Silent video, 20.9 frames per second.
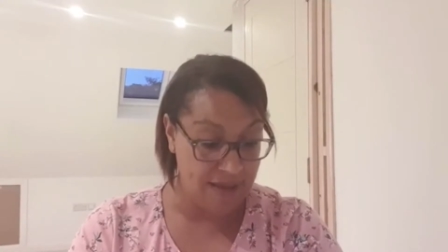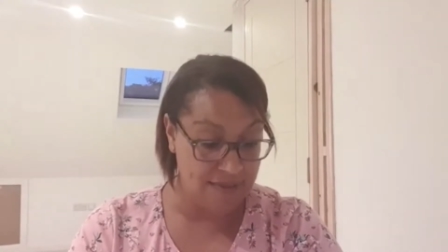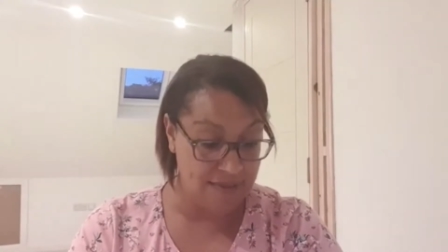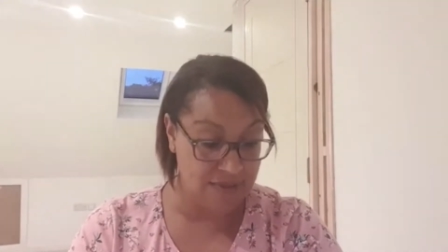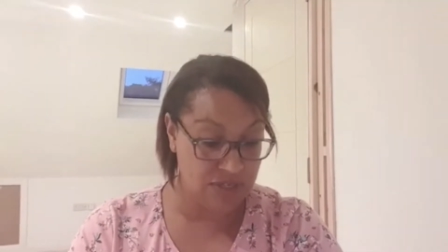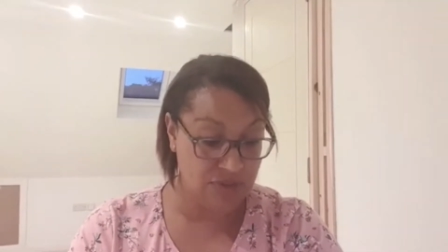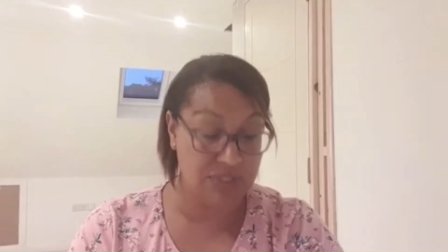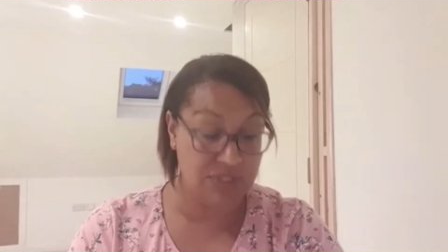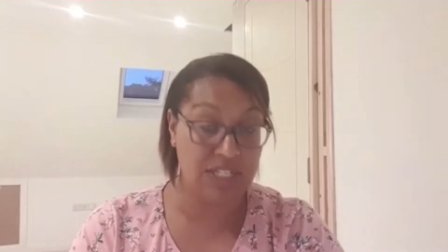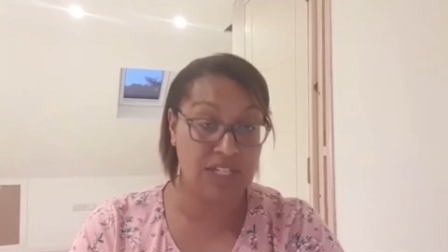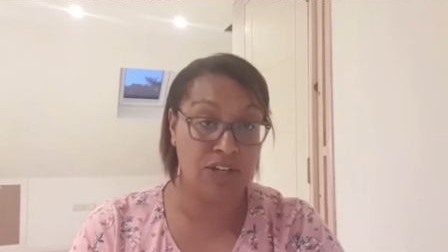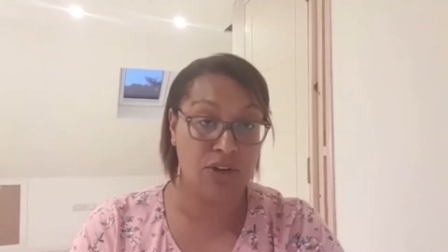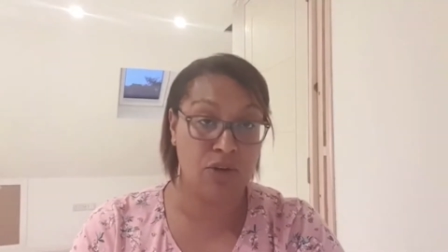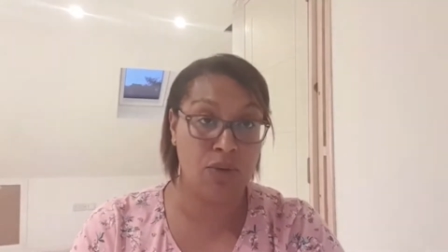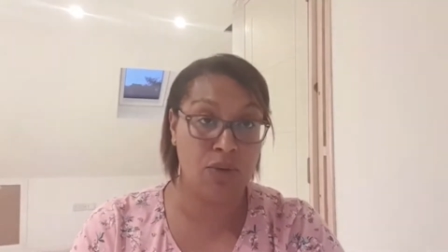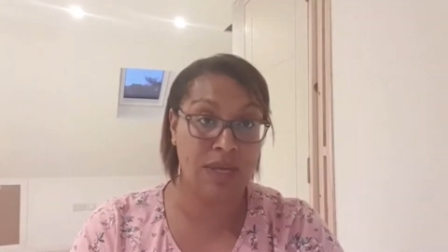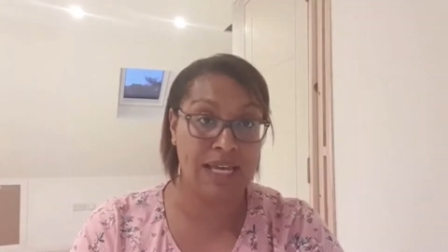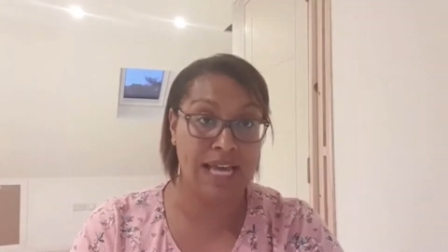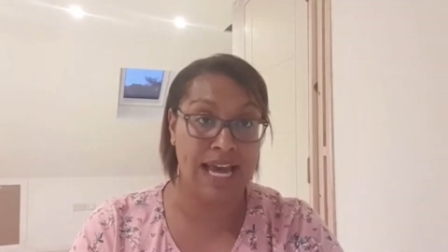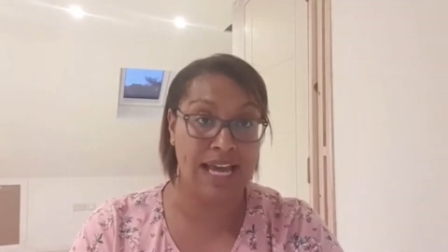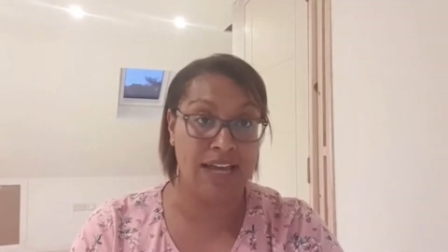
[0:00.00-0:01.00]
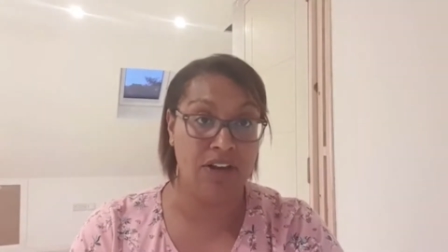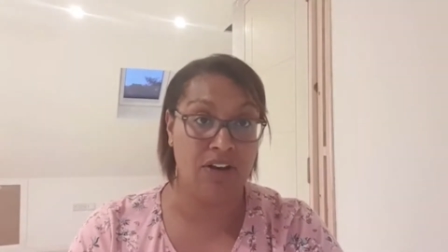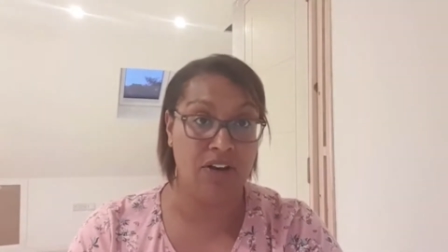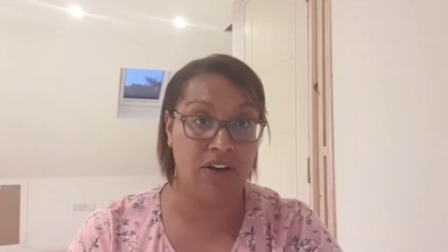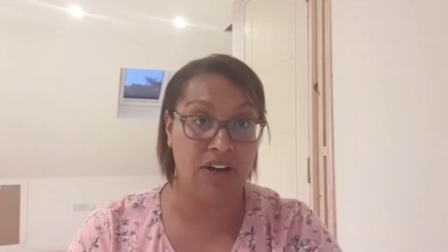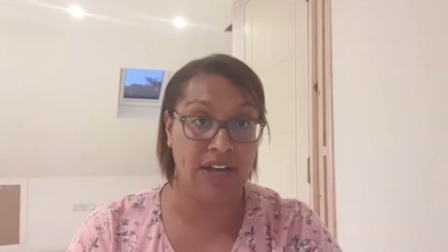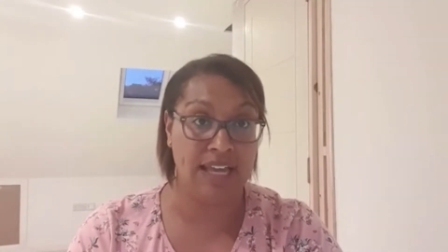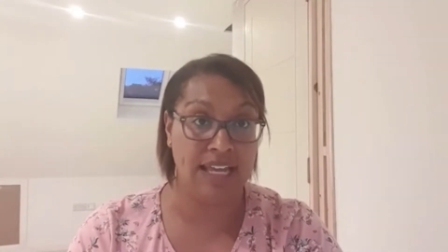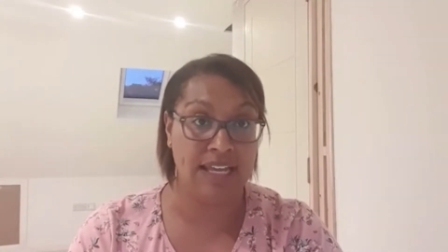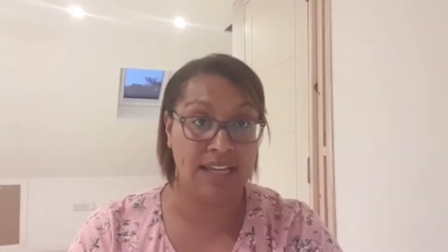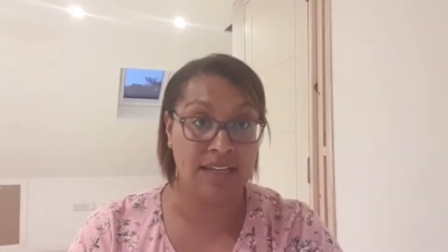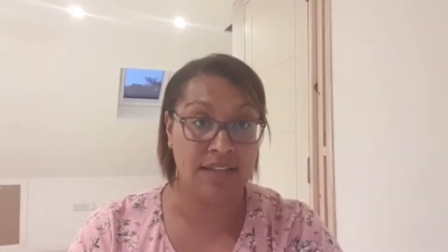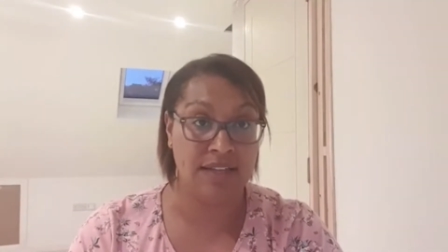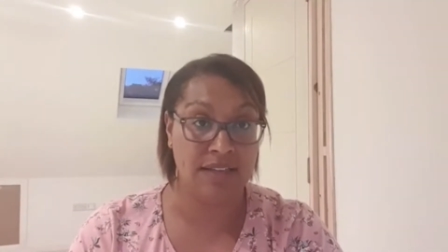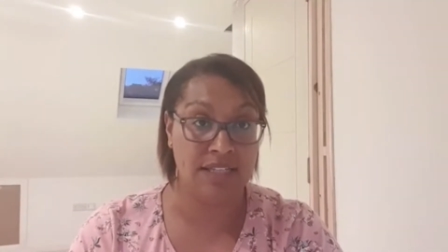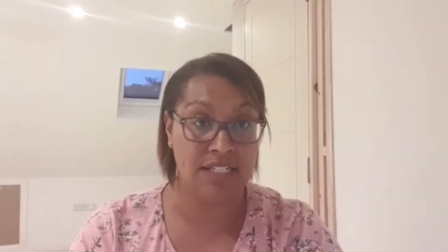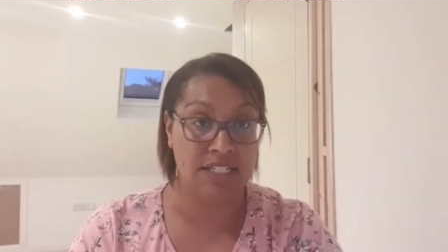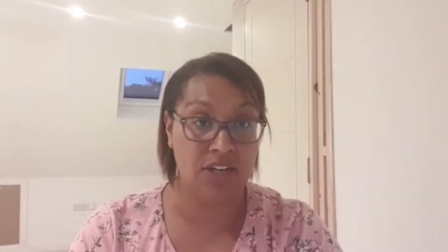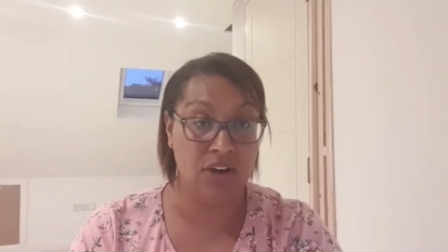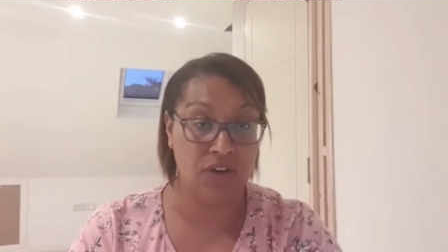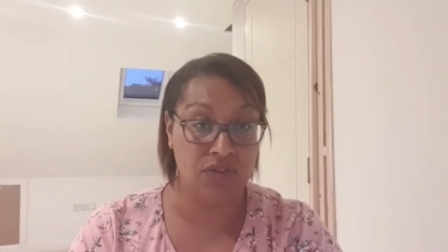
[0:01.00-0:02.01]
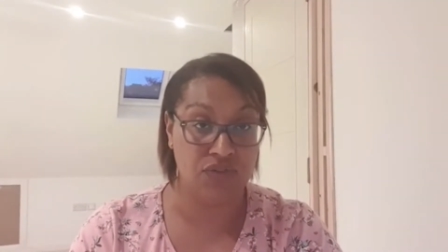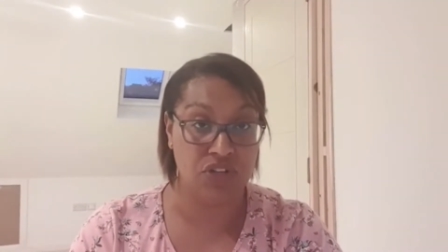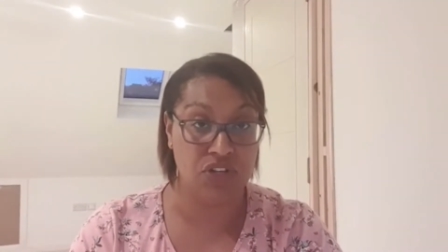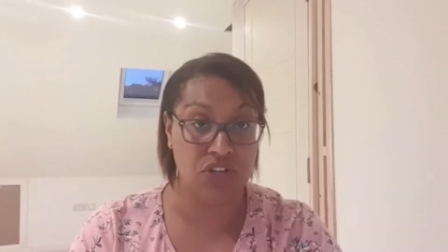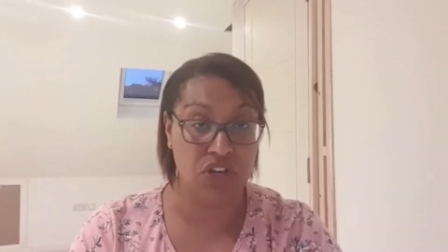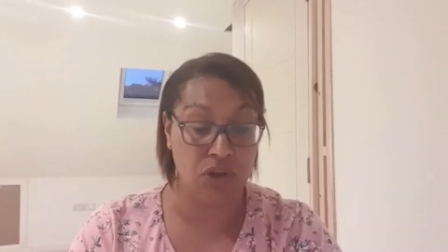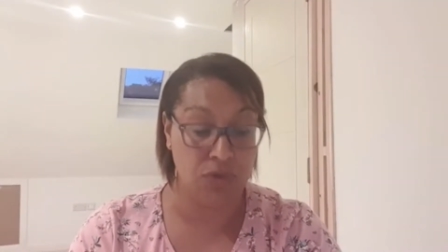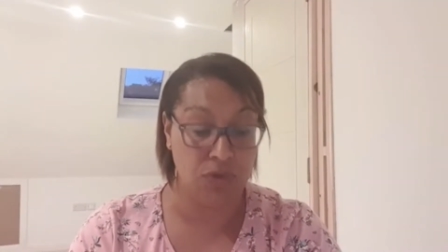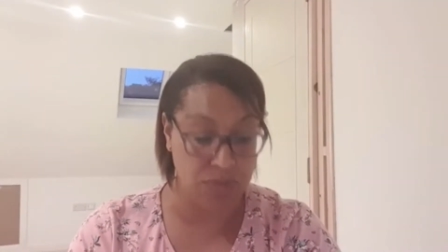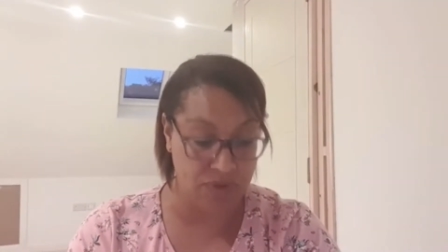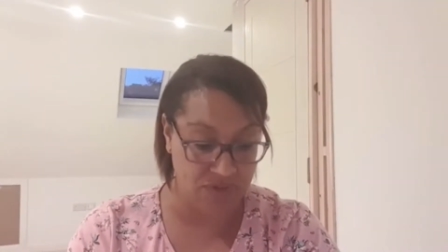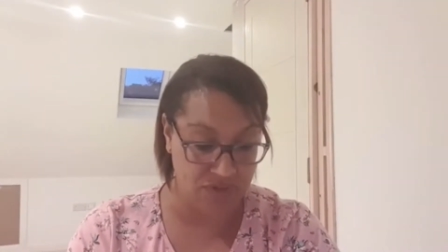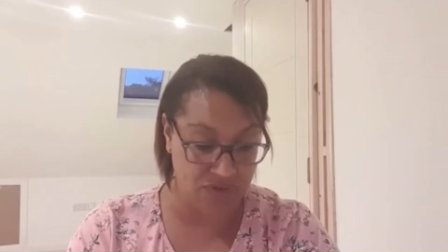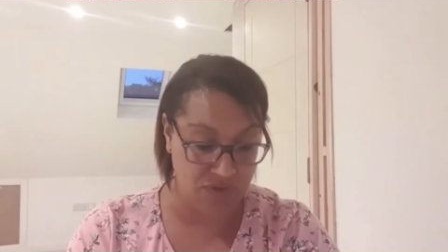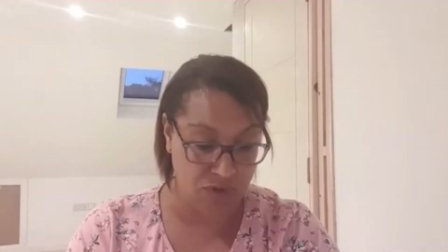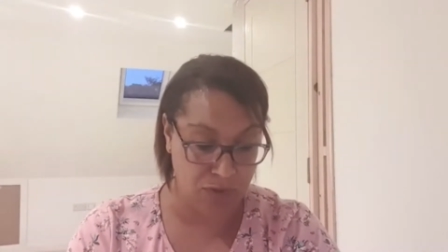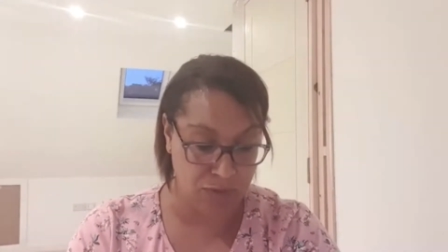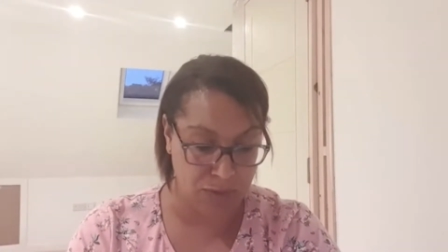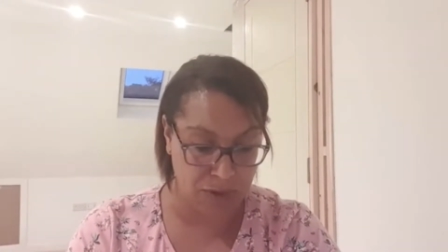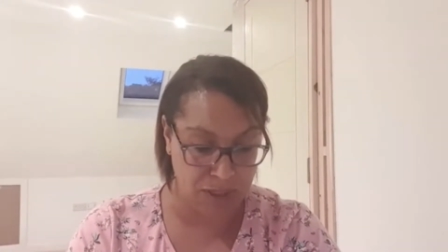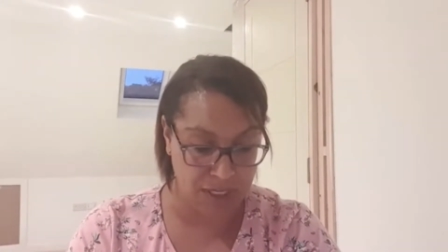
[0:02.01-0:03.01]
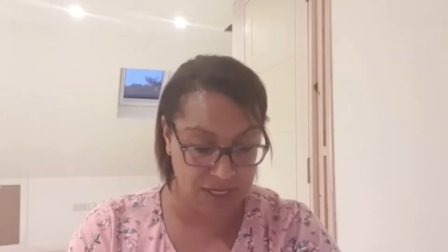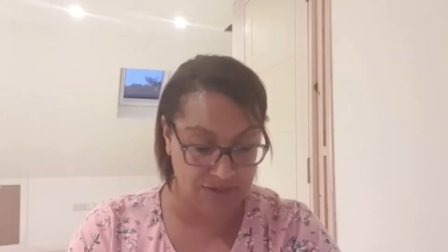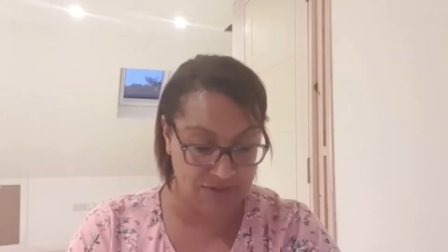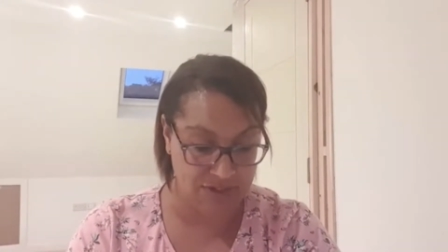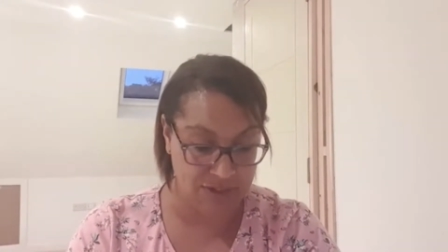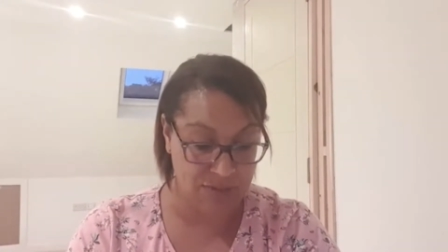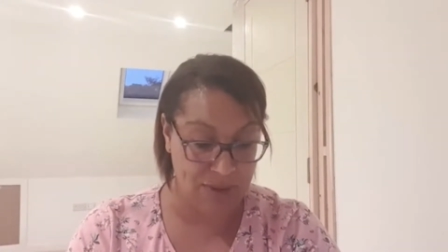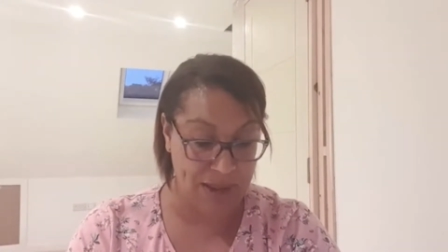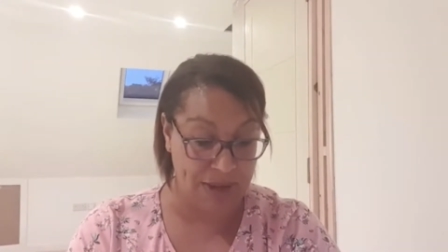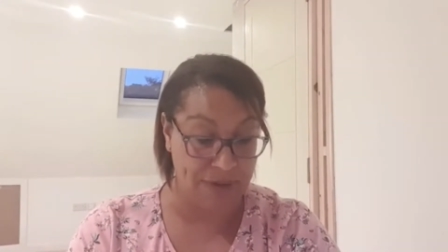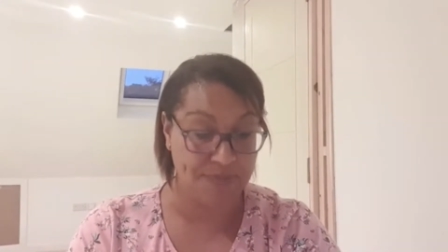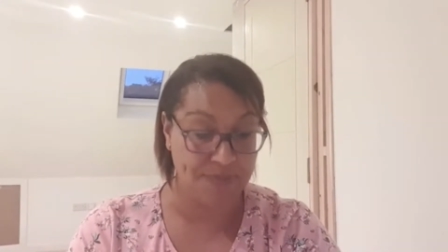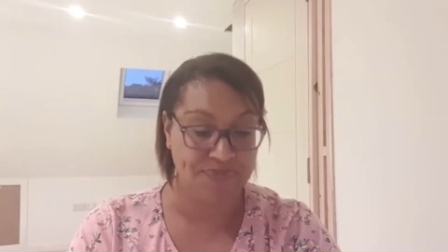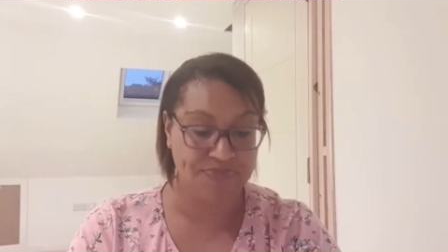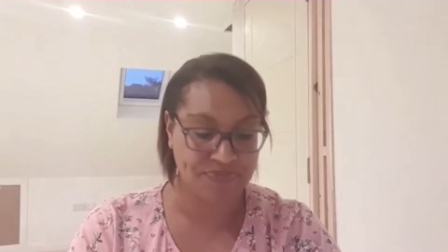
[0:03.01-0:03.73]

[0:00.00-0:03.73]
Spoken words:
So I did a quick AI this afternoon with a Rottweiler as well.